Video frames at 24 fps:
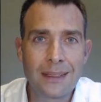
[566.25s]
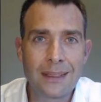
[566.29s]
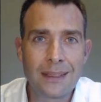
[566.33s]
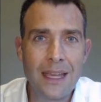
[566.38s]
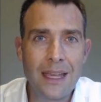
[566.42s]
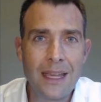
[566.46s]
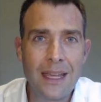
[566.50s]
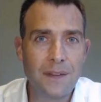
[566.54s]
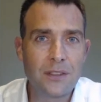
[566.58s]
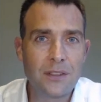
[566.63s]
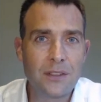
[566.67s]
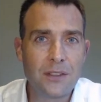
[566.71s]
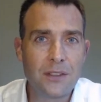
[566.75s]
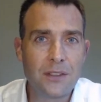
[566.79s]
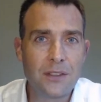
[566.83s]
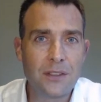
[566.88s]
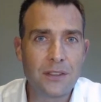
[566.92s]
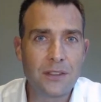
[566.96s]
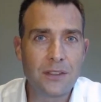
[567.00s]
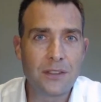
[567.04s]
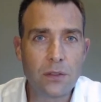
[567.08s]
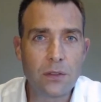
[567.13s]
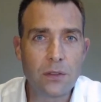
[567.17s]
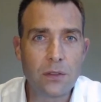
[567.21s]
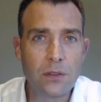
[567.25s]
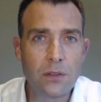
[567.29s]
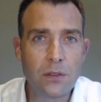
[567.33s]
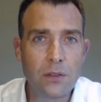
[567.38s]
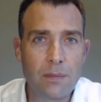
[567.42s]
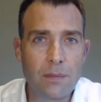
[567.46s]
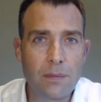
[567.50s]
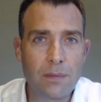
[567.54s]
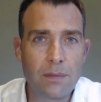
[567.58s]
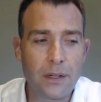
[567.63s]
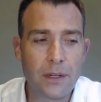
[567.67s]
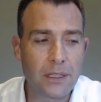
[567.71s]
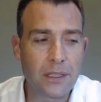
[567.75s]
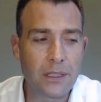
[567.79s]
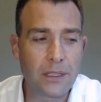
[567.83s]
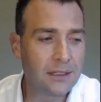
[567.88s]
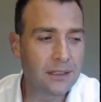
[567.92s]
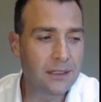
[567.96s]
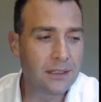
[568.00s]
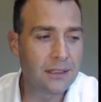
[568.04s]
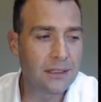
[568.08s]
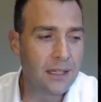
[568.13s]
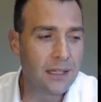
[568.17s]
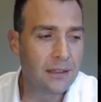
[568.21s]
If it's an order-driven product,
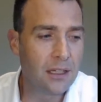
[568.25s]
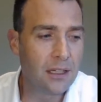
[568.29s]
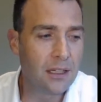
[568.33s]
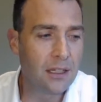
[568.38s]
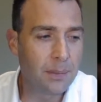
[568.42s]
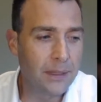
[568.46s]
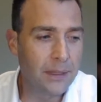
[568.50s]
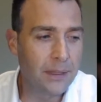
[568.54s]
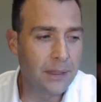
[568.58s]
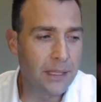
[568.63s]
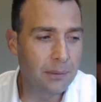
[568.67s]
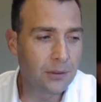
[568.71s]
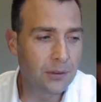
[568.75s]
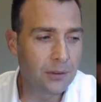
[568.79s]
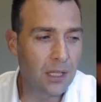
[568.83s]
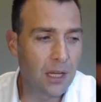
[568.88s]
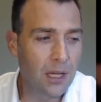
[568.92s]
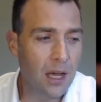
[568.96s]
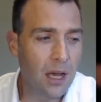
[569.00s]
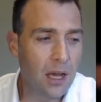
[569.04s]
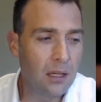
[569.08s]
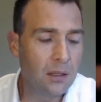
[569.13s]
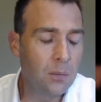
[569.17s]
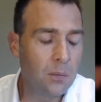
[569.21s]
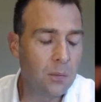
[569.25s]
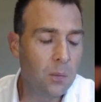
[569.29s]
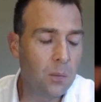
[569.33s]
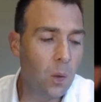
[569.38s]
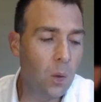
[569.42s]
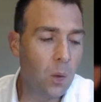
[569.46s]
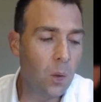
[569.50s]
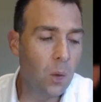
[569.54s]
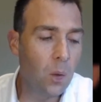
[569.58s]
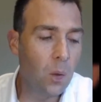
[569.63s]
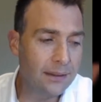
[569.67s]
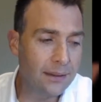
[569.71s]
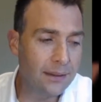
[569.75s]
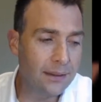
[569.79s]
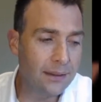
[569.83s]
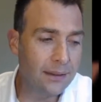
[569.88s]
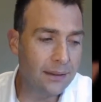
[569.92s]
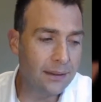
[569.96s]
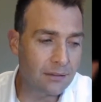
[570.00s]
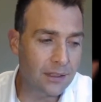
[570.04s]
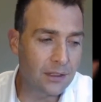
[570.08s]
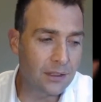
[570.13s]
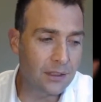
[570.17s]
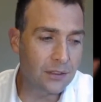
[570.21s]
they'd be able to unwind that
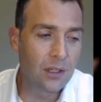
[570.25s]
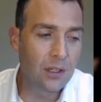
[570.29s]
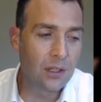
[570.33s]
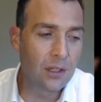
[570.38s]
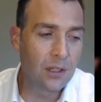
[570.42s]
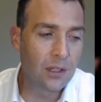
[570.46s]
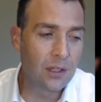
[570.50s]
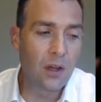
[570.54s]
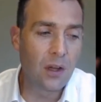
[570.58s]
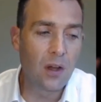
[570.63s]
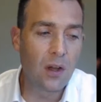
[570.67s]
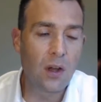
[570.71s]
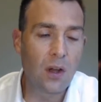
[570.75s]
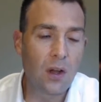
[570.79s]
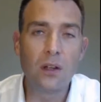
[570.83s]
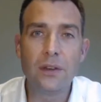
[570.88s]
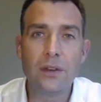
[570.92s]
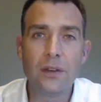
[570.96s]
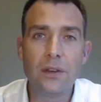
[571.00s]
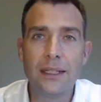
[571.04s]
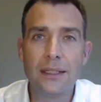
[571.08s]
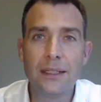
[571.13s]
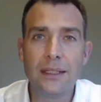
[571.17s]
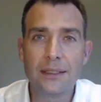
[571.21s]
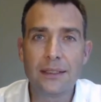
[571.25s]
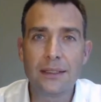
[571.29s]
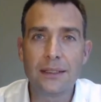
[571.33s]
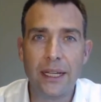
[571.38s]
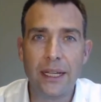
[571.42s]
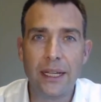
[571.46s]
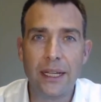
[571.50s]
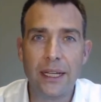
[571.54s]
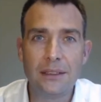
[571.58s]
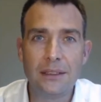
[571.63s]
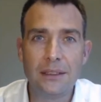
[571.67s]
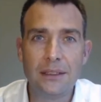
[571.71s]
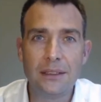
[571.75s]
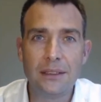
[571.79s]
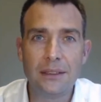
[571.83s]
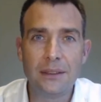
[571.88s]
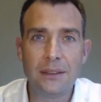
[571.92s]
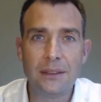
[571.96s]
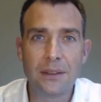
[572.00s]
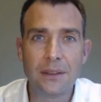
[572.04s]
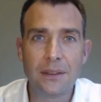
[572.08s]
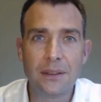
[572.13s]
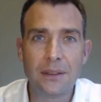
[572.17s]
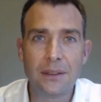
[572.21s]
risk on the exchange,
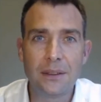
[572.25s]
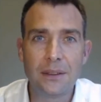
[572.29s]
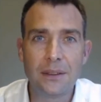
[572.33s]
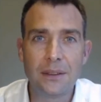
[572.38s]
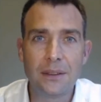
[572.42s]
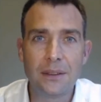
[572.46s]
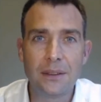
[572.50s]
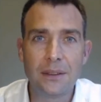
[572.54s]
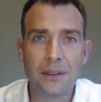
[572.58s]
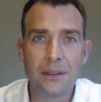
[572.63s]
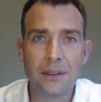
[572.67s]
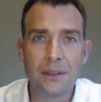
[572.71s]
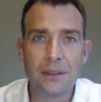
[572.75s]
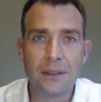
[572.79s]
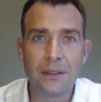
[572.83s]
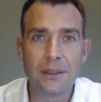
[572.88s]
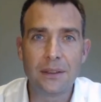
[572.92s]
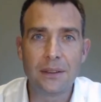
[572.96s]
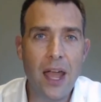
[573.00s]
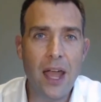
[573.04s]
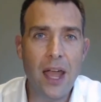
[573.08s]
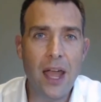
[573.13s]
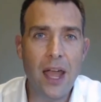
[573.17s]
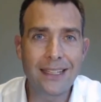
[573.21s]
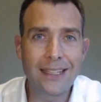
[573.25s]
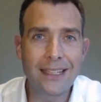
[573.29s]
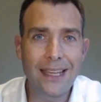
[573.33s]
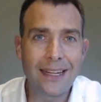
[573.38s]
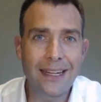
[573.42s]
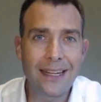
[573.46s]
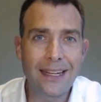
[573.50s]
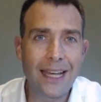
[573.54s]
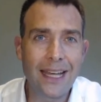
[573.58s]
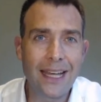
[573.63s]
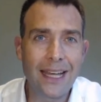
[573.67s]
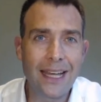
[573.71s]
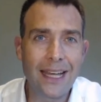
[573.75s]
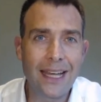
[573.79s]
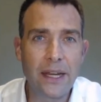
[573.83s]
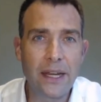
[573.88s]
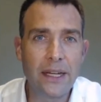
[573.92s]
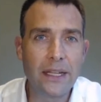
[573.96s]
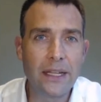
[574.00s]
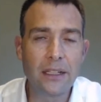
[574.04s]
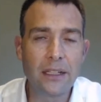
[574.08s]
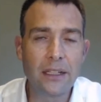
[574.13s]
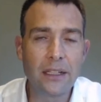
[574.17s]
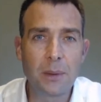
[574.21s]
okay, and then try and get out of
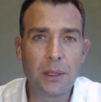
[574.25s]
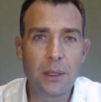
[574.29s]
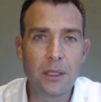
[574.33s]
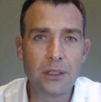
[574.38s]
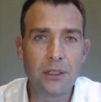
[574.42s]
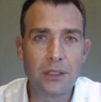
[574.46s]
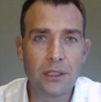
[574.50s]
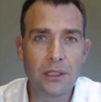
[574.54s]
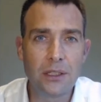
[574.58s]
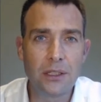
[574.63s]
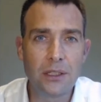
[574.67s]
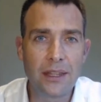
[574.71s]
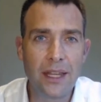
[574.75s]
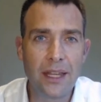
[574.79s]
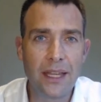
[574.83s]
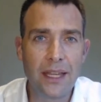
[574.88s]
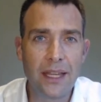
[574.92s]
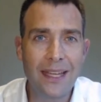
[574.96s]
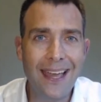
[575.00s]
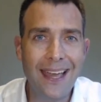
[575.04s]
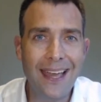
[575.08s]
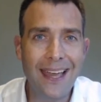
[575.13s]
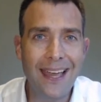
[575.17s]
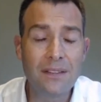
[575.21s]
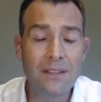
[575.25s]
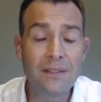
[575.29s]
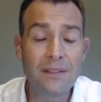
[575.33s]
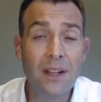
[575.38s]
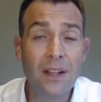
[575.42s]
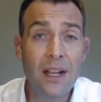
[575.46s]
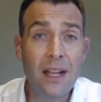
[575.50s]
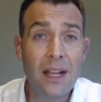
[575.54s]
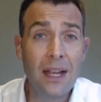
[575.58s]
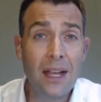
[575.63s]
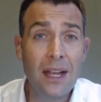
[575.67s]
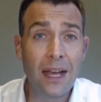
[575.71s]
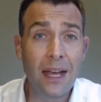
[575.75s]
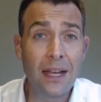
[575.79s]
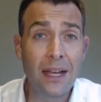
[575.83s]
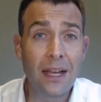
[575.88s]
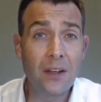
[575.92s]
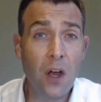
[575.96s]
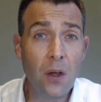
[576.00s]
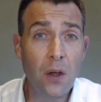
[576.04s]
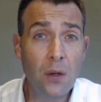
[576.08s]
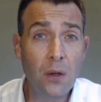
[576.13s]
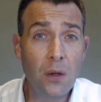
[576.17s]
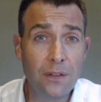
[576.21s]
any exposure that they have, and
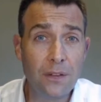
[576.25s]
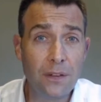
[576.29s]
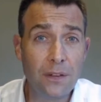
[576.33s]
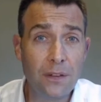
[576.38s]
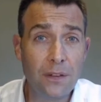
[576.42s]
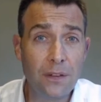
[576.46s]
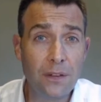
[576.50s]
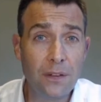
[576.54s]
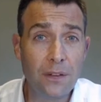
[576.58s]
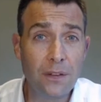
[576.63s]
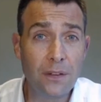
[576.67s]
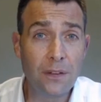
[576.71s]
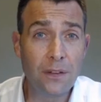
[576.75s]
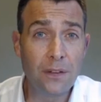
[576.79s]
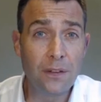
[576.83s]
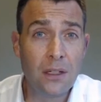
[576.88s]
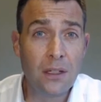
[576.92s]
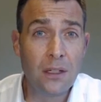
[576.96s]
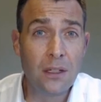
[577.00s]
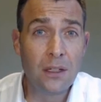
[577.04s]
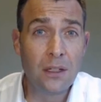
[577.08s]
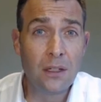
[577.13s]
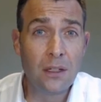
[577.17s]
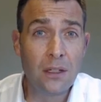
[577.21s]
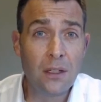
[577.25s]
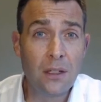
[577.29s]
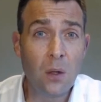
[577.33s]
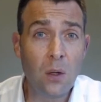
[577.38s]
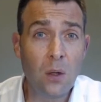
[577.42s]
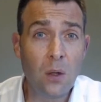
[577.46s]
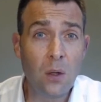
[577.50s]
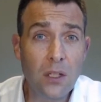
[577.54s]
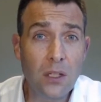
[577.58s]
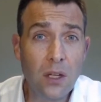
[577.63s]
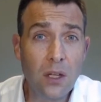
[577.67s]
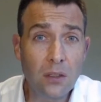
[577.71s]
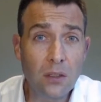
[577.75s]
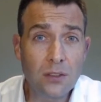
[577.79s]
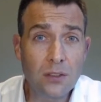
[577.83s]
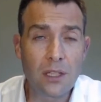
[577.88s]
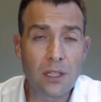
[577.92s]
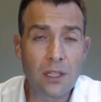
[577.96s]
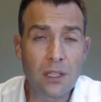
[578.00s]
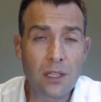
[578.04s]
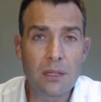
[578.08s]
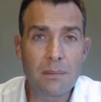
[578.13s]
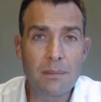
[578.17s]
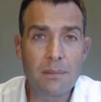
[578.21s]
hopefully holding on to
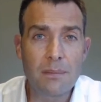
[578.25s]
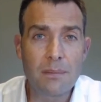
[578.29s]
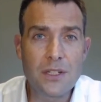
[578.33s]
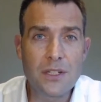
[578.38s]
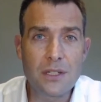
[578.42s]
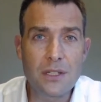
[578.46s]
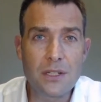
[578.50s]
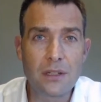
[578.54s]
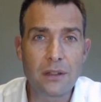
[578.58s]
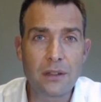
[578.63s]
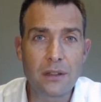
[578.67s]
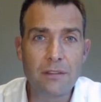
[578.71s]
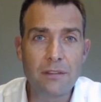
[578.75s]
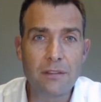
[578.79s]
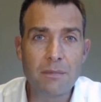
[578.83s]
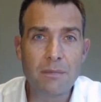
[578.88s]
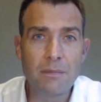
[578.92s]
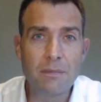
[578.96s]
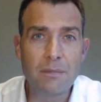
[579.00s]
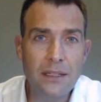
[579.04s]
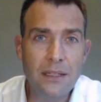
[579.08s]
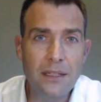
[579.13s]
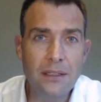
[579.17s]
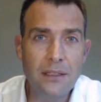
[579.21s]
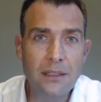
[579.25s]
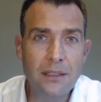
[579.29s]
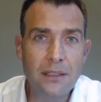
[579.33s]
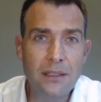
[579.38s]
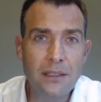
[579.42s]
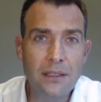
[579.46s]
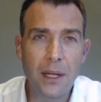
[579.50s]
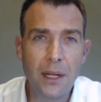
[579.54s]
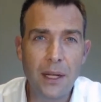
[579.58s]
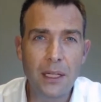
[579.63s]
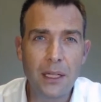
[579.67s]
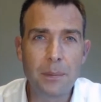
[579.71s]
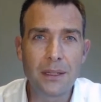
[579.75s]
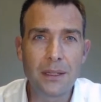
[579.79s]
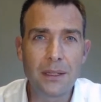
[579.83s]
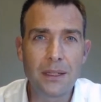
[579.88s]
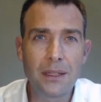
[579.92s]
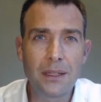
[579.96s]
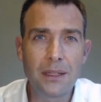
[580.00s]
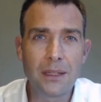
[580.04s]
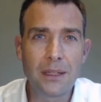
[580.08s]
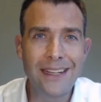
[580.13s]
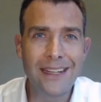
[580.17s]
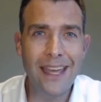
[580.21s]
the commission that they've made through helping the
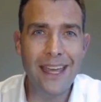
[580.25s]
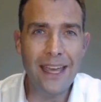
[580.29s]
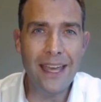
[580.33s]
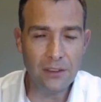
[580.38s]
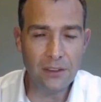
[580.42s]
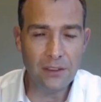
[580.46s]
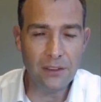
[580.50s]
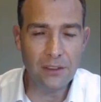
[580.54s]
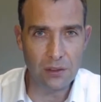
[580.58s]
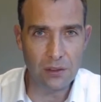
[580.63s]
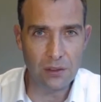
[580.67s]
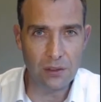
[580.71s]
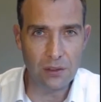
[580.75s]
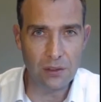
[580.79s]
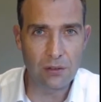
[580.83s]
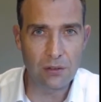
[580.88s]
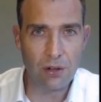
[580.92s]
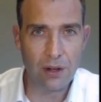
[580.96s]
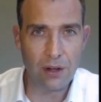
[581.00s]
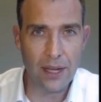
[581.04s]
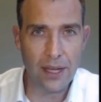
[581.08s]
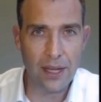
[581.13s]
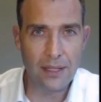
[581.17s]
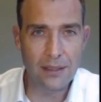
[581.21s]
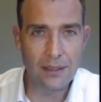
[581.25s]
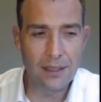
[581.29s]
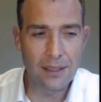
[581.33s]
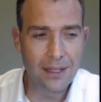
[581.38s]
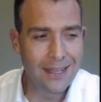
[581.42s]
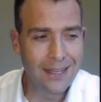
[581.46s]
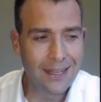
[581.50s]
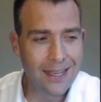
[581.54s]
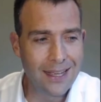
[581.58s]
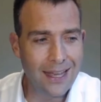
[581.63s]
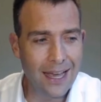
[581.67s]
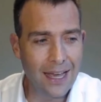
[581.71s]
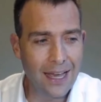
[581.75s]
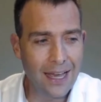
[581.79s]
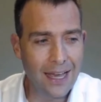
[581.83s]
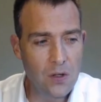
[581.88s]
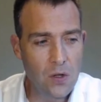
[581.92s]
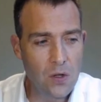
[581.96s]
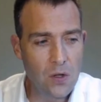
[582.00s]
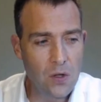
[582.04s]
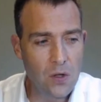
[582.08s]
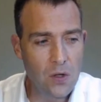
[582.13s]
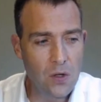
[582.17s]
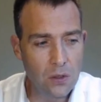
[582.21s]
client execute the trade and
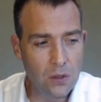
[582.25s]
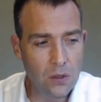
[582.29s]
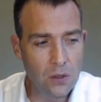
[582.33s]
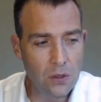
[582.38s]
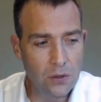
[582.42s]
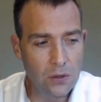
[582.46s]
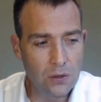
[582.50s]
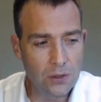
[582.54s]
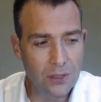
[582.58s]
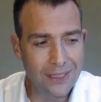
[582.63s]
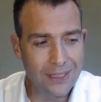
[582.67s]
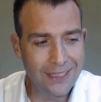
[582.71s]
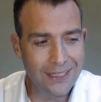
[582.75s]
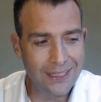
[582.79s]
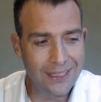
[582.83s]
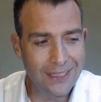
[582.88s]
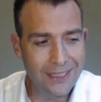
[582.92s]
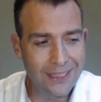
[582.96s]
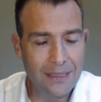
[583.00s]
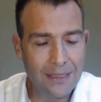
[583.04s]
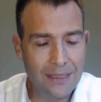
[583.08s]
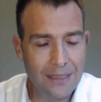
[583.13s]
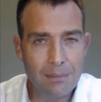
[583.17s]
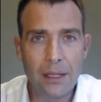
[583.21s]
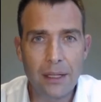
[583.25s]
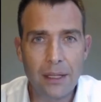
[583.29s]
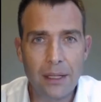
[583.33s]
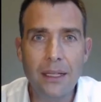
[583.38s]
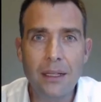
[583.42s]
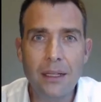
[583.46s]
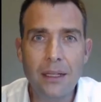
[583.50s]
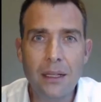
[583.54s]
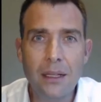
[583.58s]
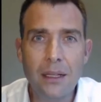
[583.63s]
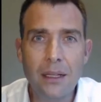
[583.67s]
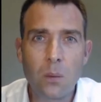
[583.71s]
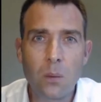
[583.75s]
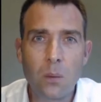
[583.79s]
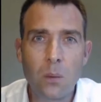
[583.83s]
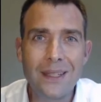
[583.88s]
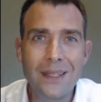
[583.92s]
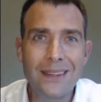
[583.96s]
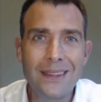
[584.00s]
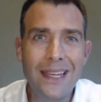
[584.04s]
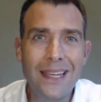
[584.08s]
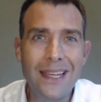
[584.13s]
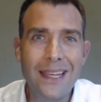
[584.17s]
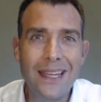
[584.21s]
not losing any money when
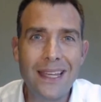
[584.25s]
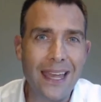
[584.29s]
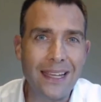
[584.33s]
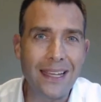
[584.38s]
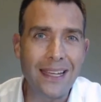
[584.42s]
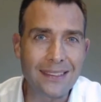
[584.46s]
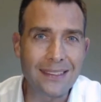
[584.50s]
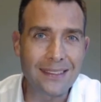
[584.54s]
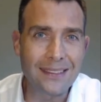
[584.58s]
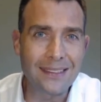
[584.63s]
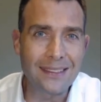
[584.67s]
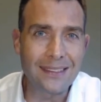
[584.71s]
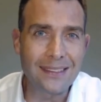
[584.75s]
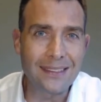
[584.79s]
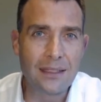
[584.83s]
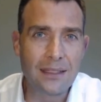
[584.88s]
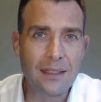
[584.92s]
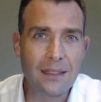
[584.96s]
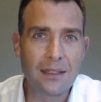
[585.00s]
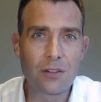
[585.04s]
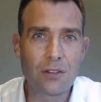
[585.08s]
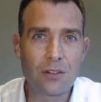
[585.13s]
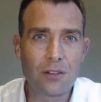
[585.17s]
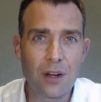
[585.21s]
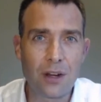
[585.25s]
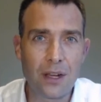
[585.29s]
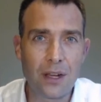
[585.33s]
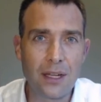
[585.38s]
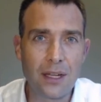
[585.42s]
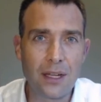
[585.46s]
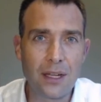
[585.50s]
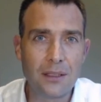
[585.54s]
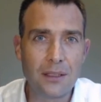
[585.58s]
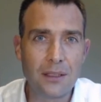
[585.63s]
they exit the trade.